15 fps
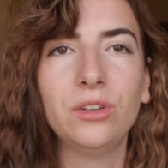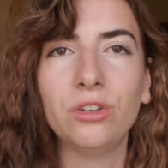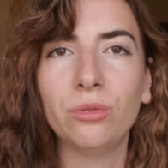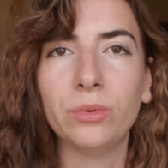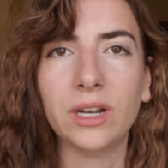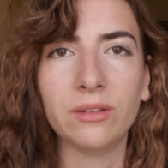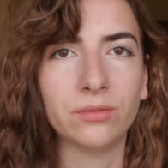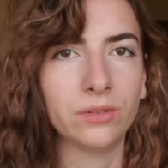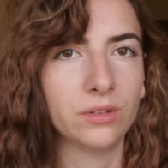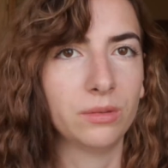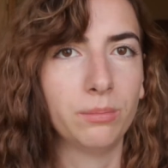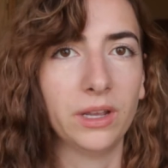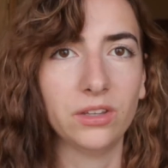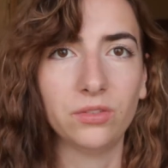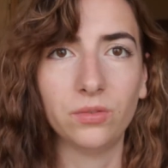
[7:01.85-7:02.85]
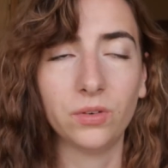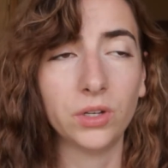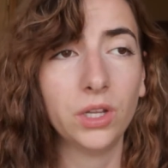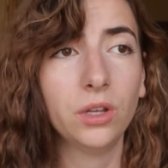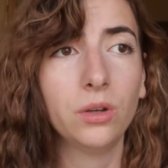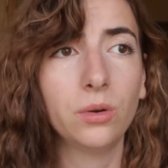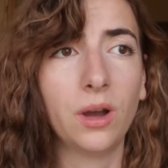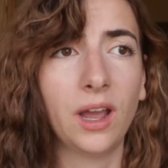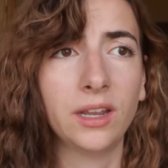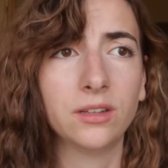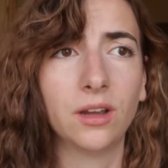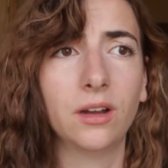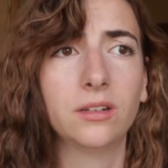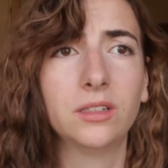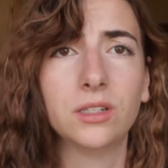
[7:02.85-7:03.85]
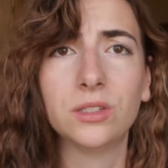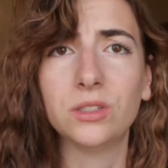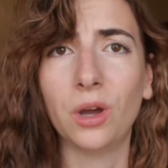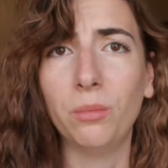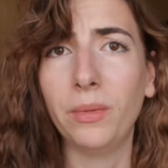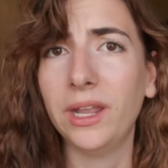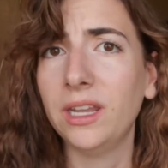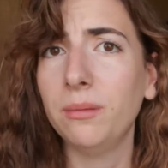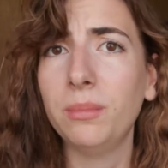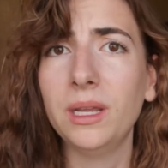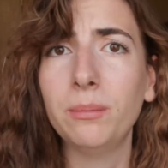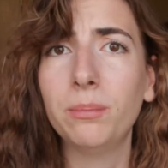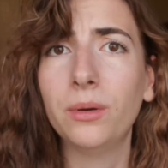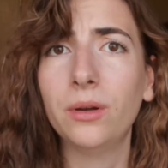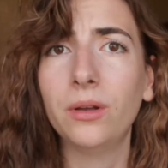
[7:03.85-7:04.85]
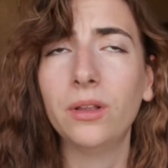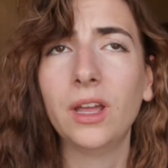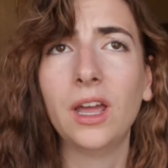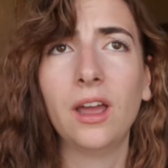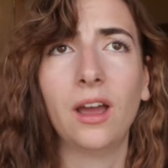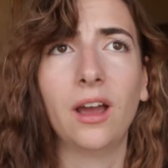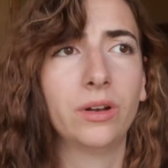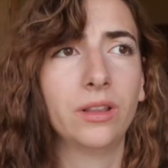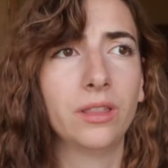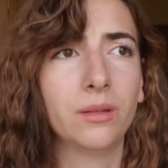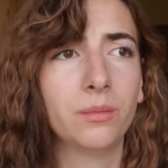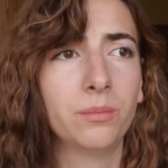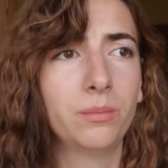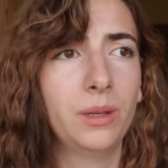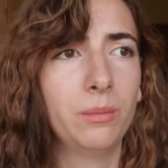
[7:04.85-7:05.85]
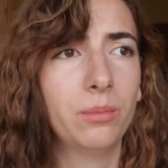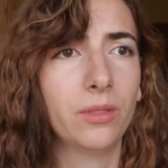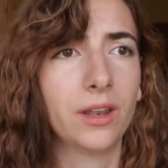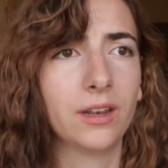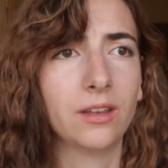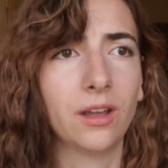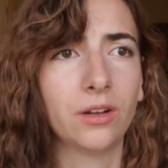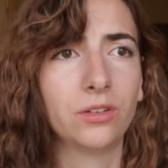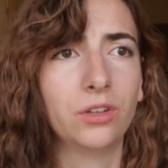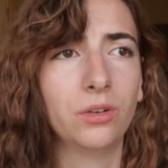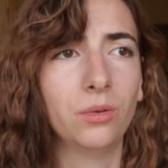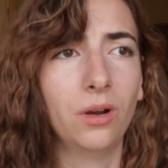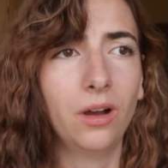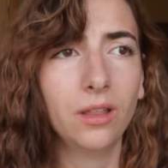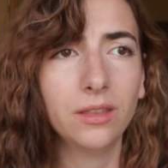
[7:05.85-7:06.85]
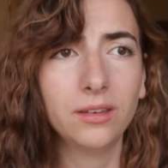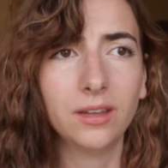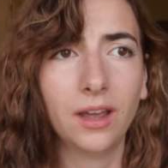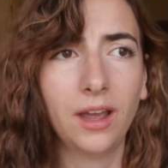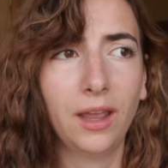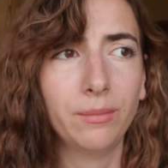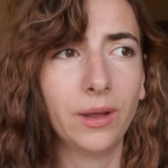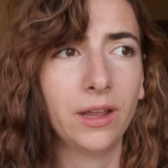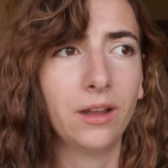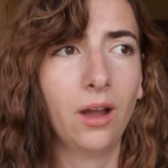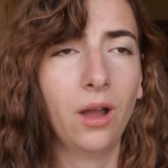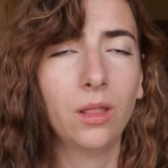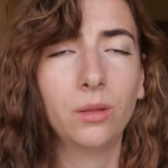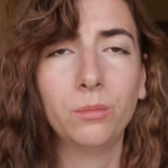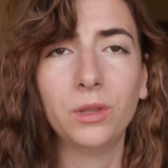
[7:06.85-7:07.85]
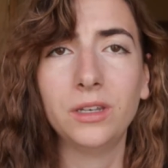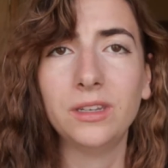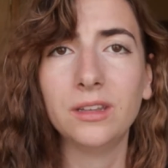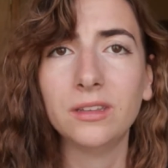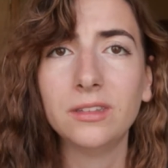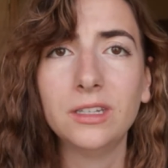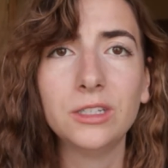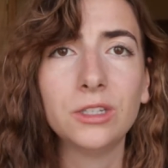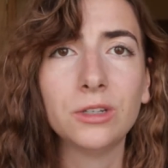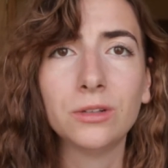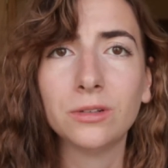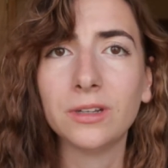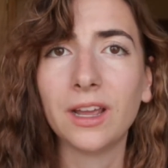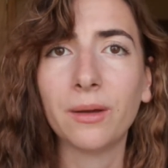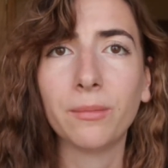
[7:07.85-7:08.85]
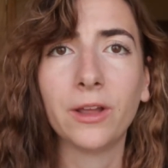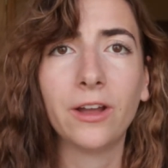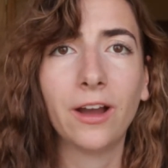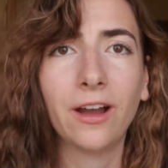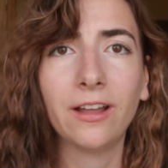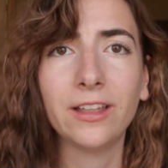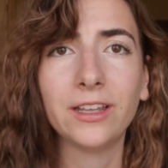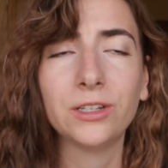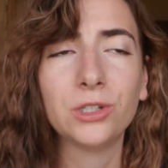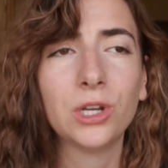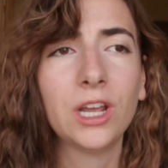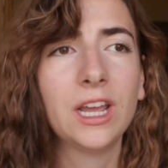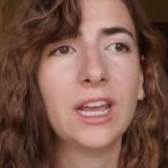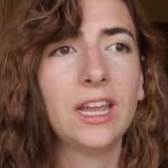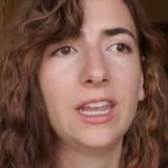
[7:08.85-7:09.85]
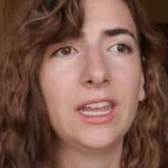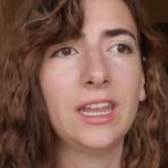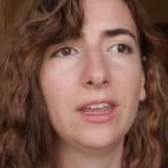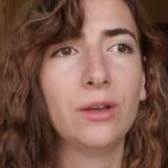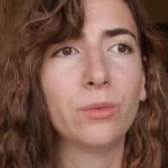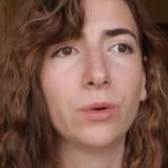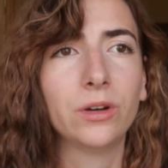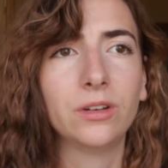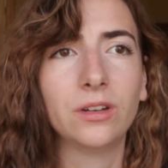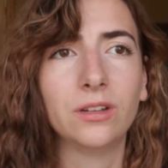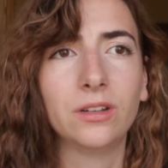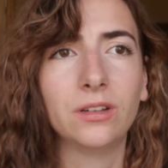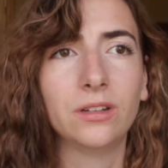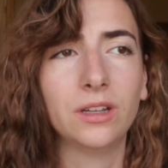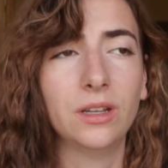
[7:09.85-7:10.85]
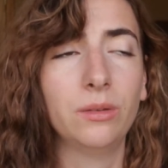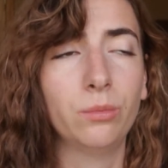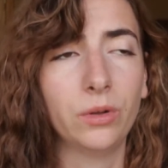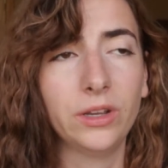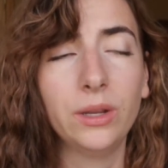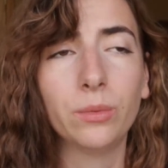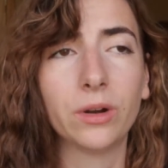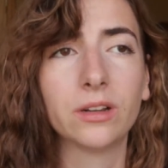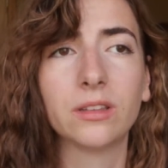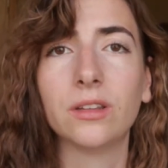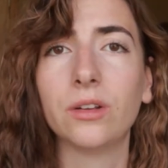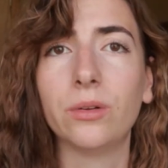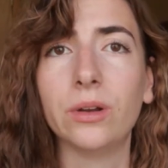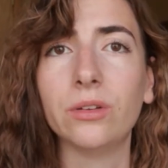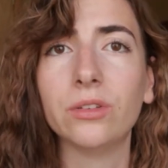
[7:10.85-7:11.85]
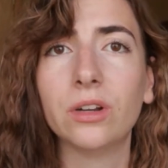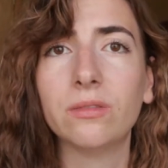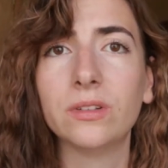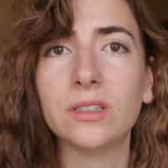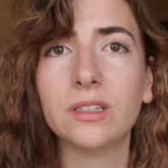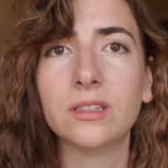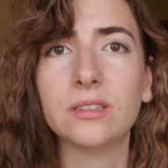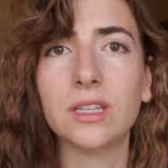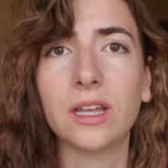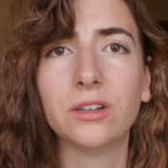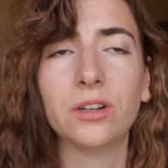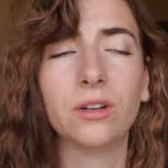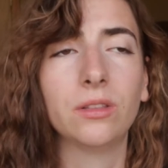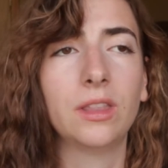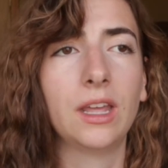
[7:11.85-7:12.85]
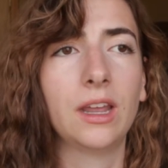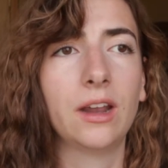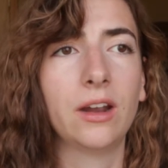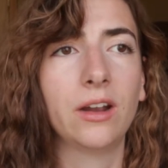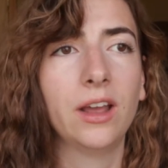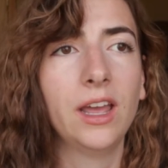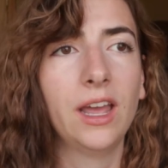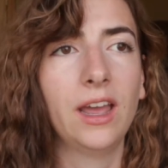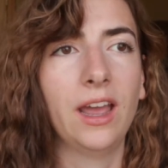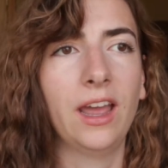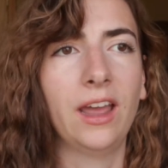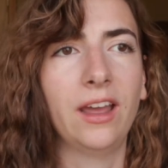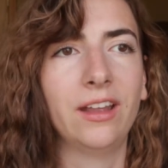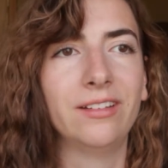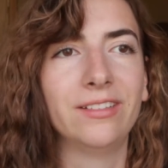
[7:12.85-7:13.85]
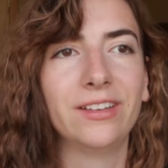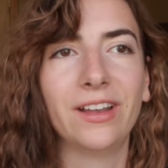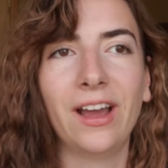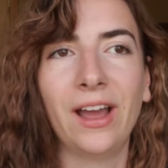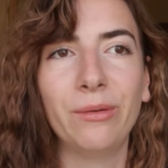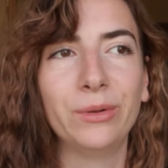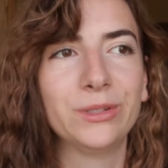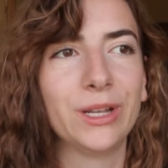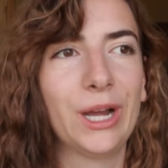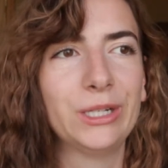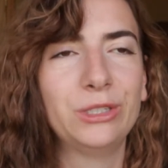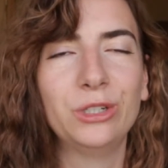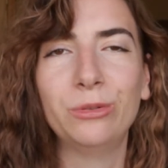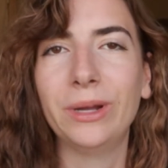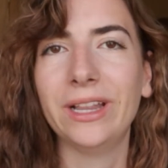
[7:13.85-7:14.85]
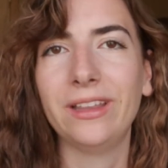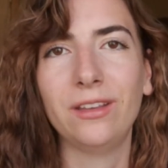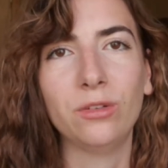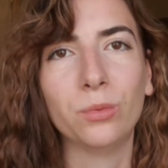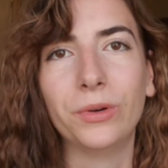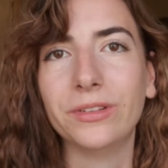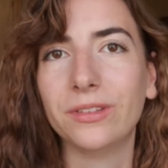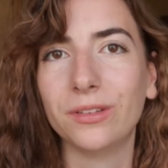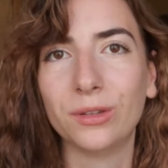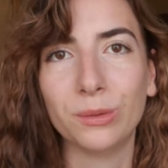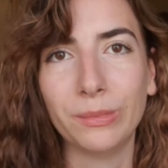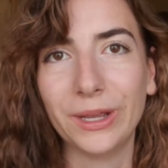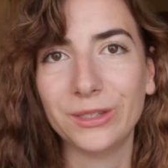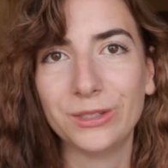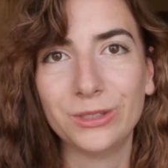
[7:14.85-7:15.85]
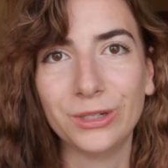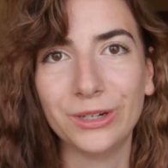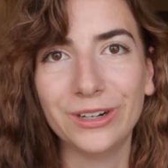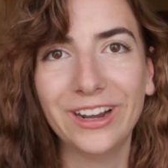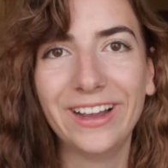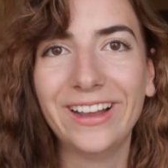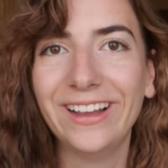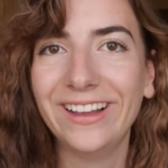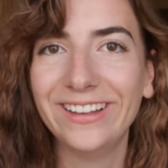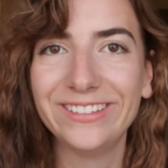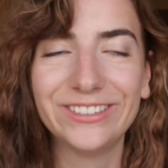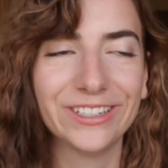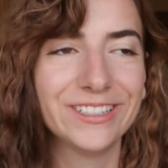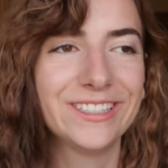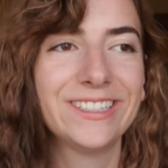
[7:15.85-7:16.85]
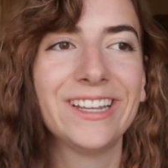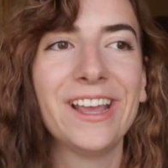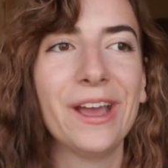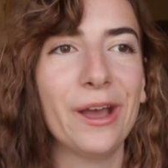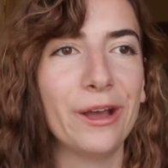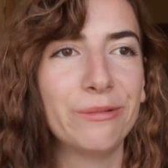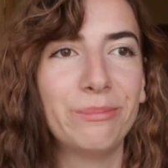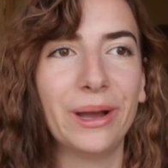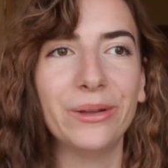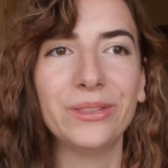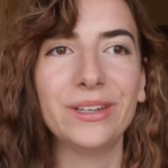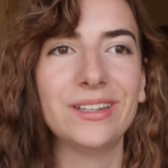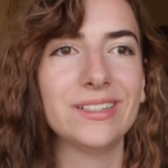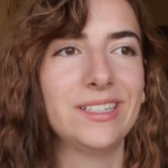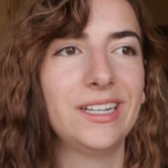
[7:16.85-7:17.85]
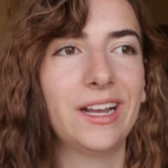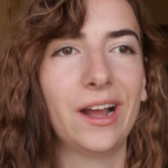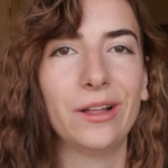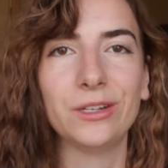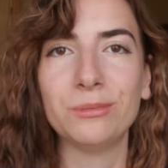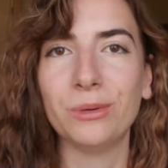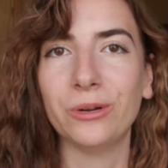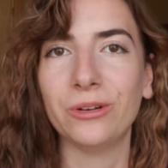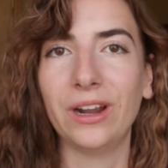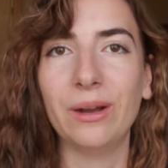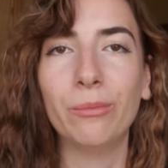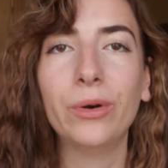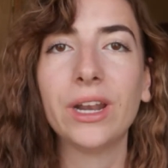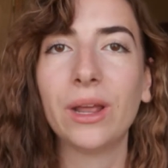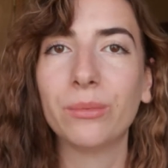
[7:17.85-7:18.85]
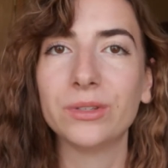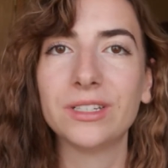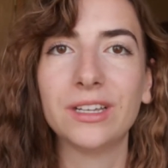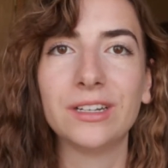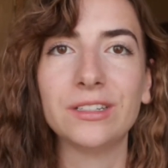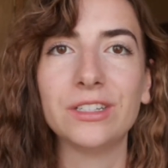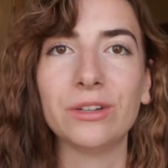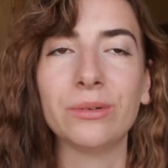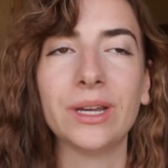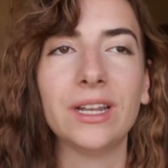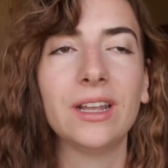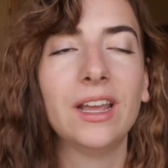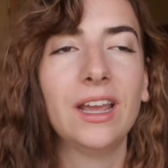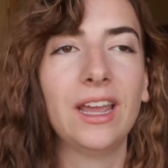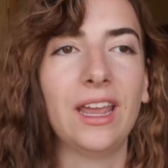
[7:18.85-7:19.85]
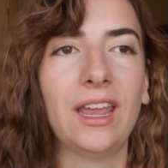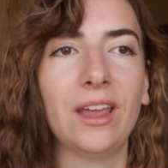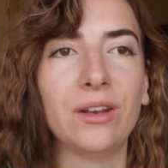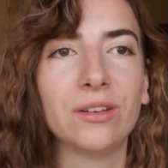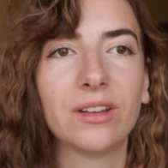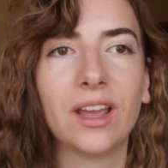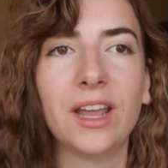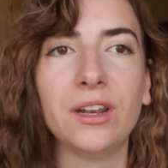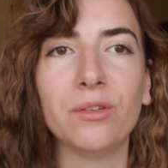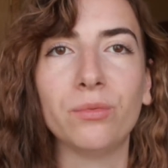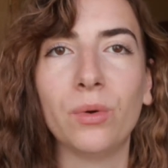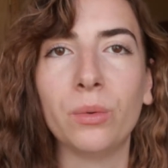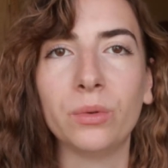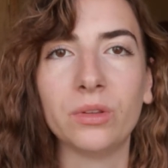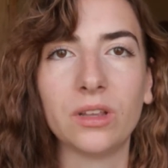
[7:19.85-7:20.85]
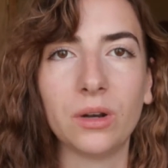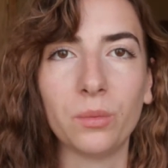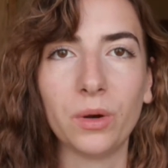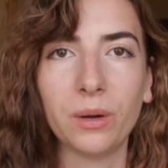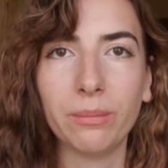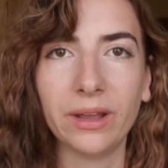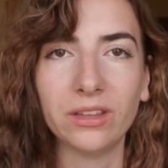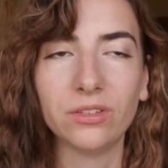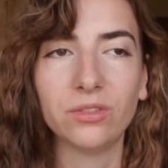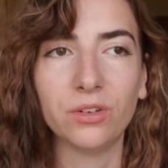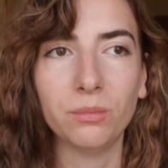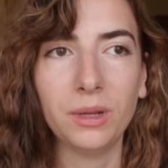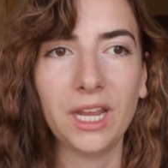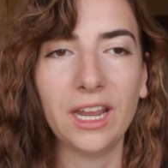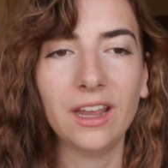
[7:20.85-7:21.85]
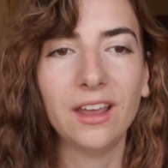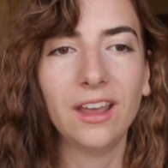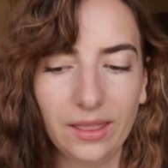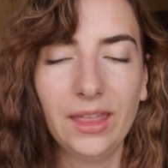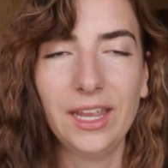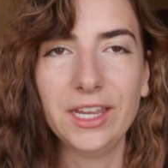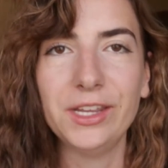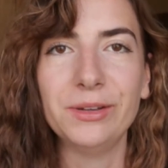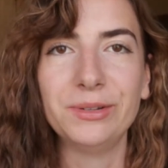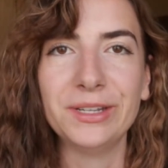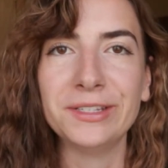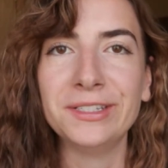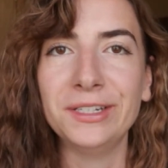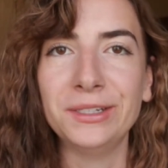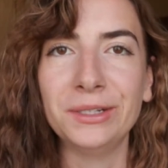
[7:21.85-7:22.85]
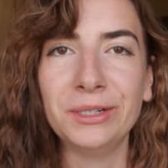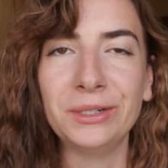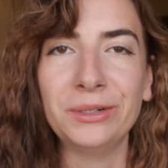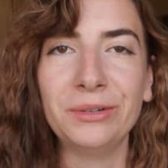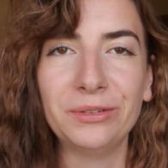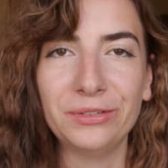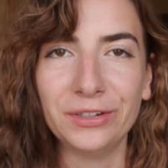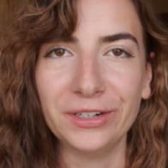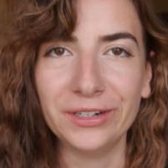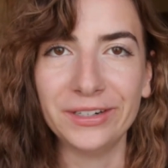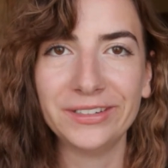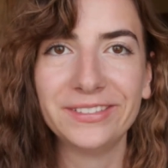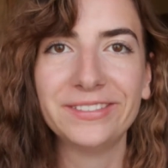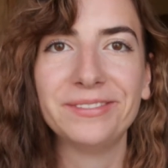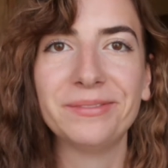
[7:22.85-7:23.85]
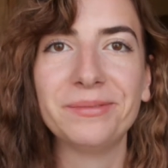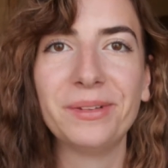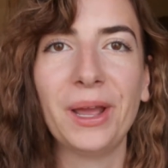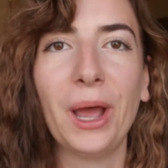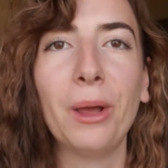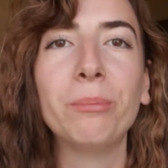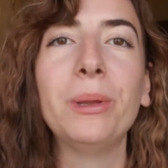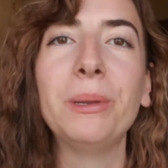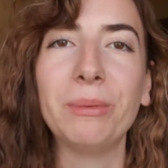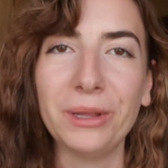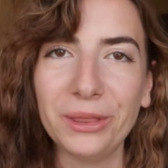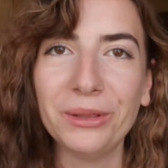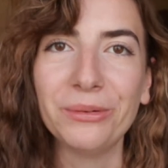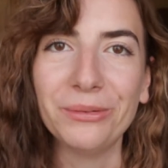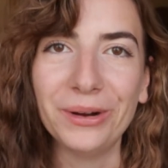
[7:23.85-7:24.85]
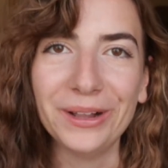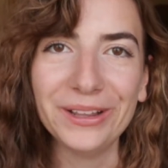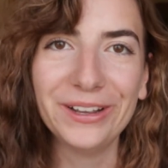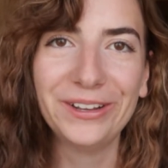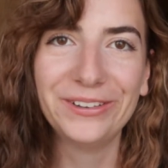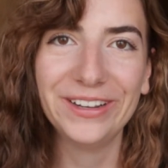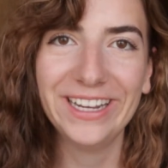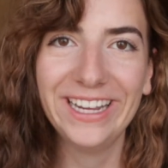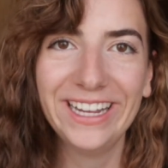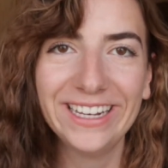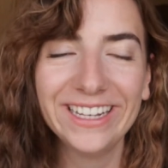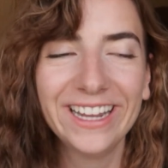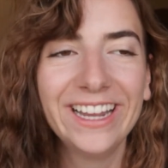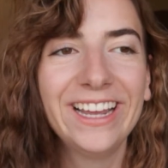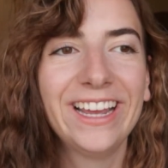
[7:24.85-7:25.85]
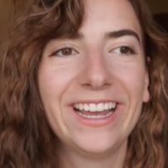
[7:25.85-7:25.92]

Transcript: do whatever is best for you. I talked to so many people. One of the people that I talk to all the time, I call him the Disney dude at my college. He works in the Career Services Center there, and I would talk to him at least once a semester just about the Disney College Program, when I was gonna do it, and kind of what was gonna work best for me. Thank you, Disney dude, for helping me through all of it.